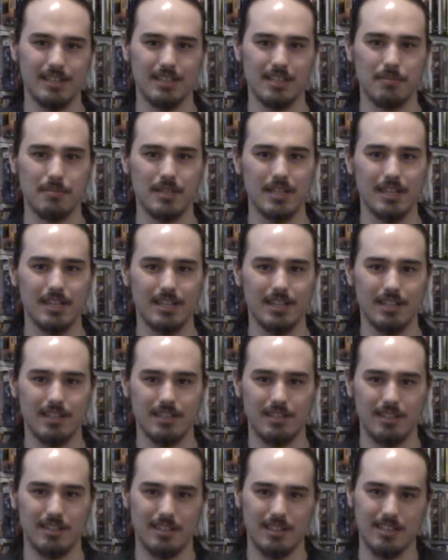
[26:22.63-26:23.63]
in the
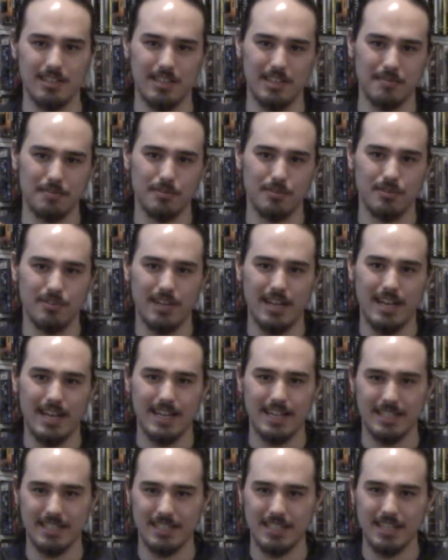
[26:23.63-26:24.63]
beginning like Deadpool
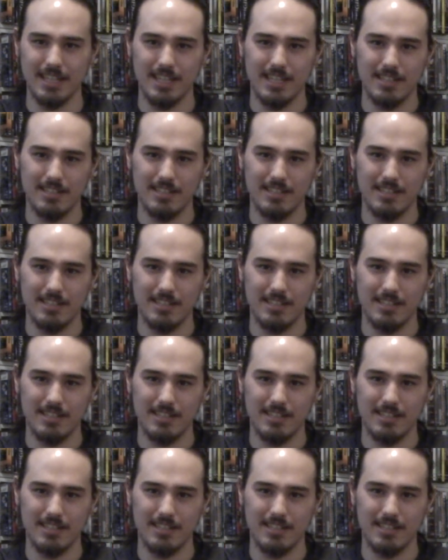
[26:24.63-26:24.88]
has.